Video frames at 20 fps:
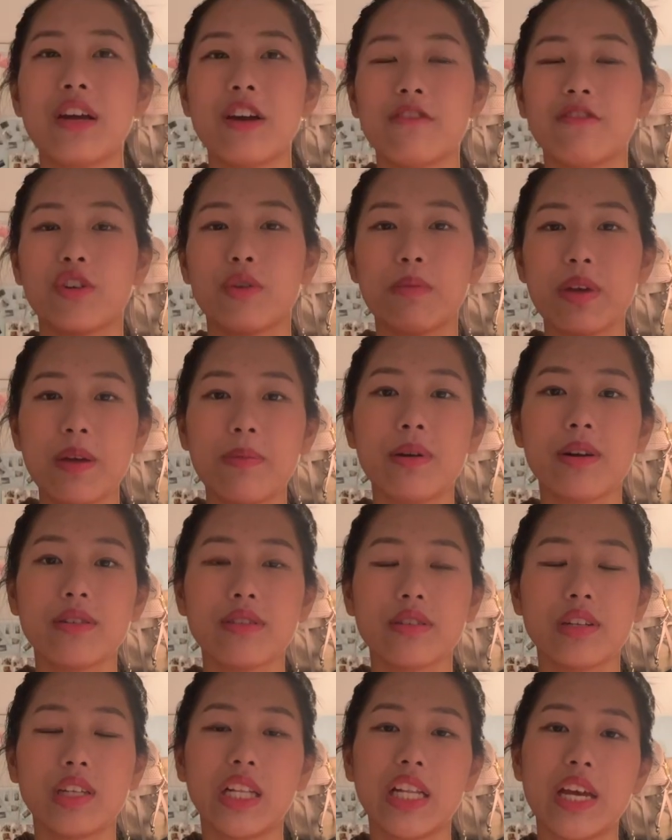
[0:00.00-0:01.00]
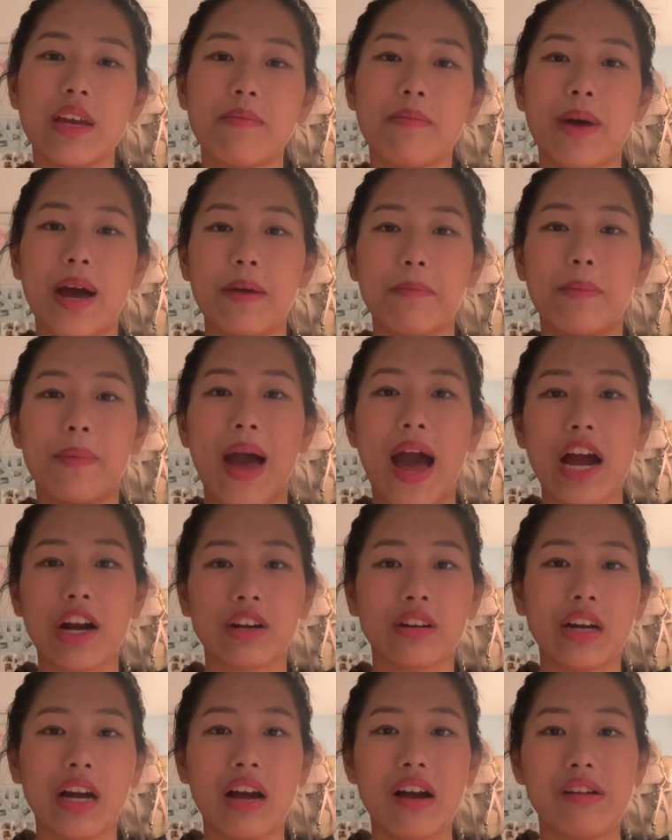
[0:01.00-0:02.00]
For me personally, my
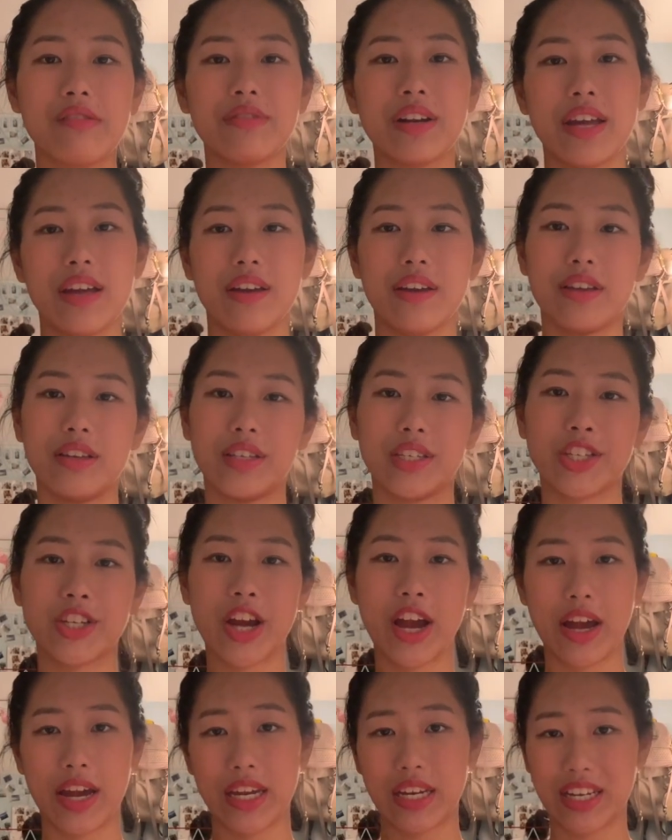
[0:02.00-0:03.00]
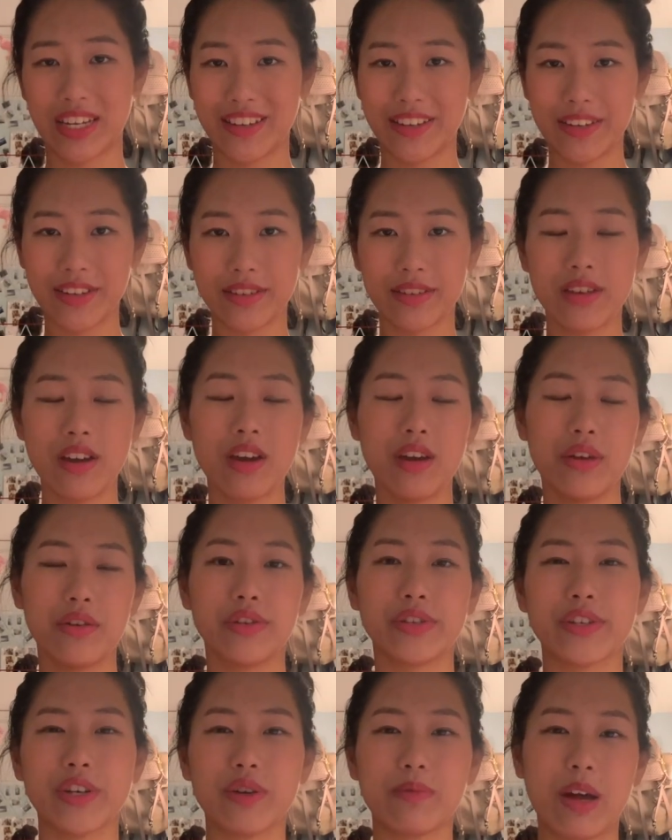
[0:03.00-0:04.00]
background is Chinese,
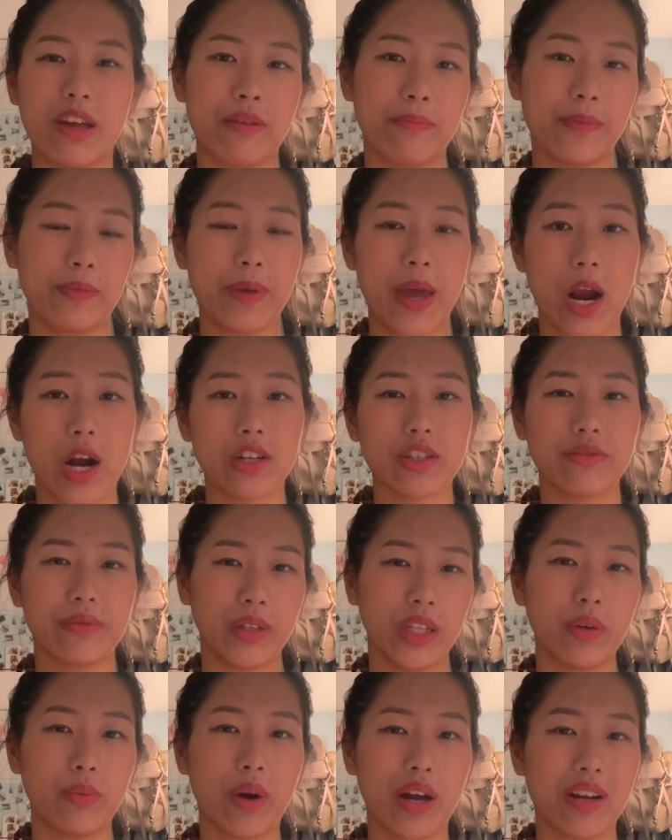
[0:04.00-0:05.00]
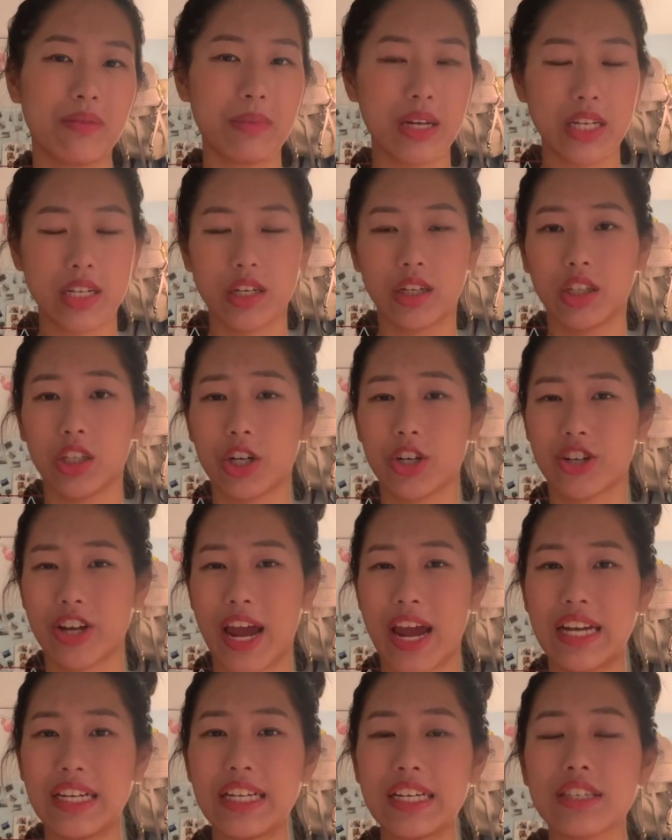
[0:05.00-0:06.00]
so my parents really wanted me to learn
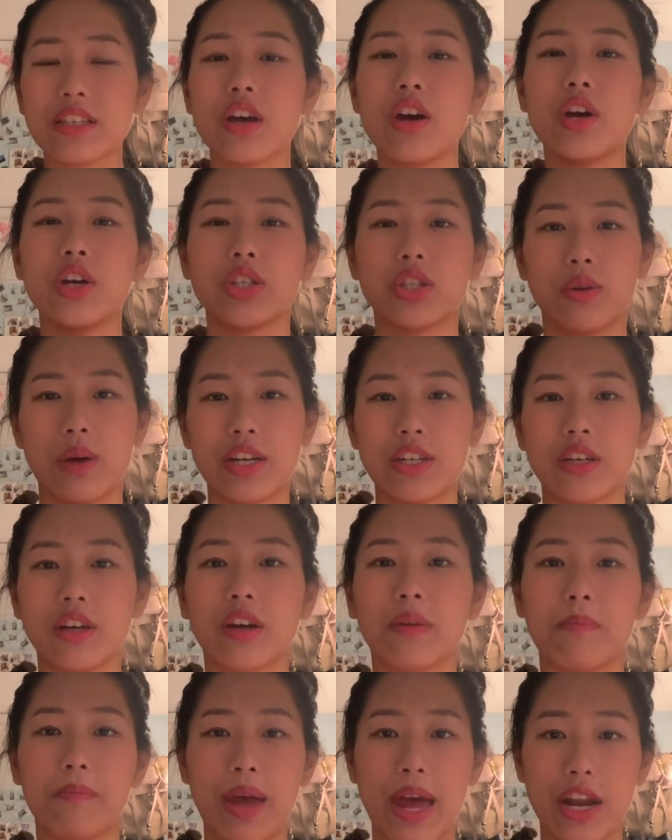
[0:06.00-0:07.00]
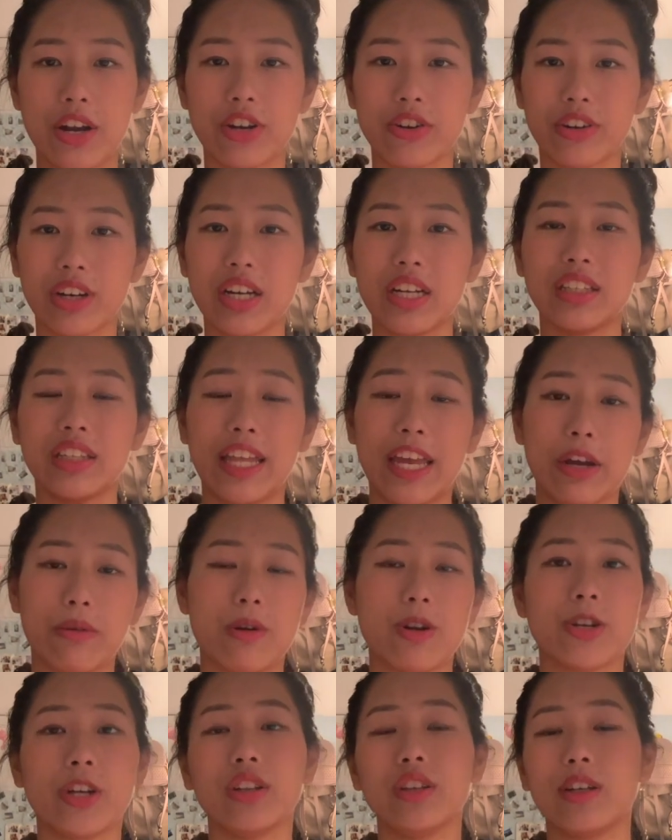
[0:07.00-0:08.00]
Chinese, so I took Mandarin
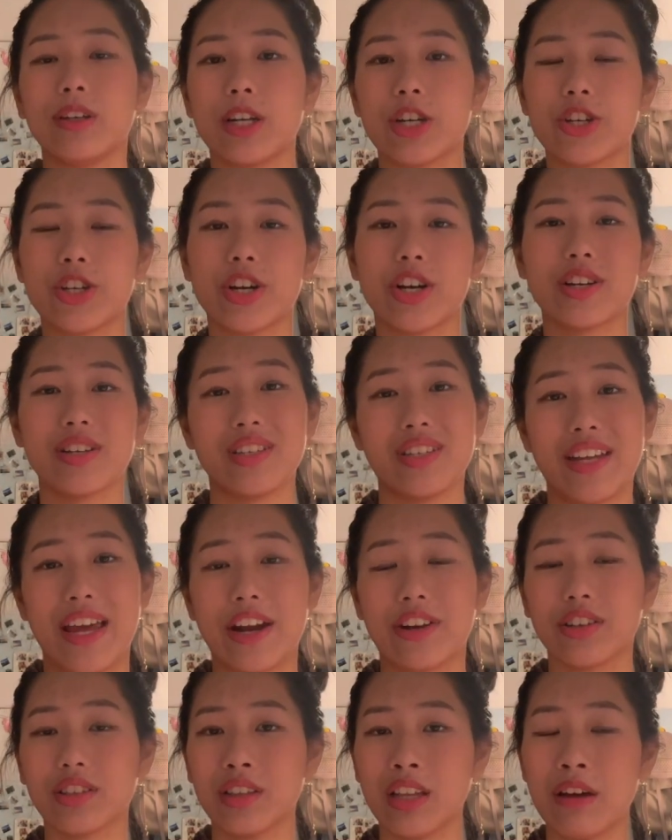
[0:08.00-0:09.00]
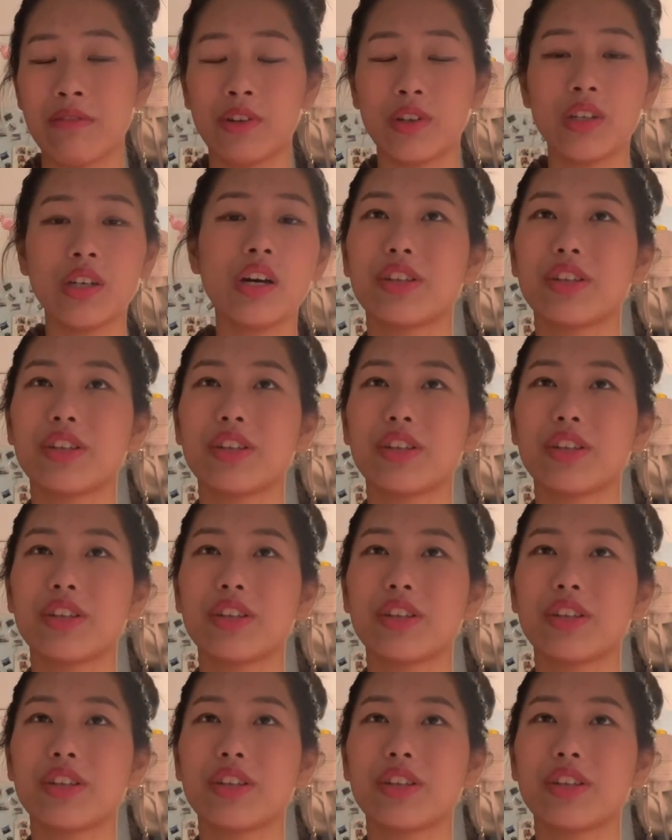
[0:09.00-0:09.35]
language and literature standard level.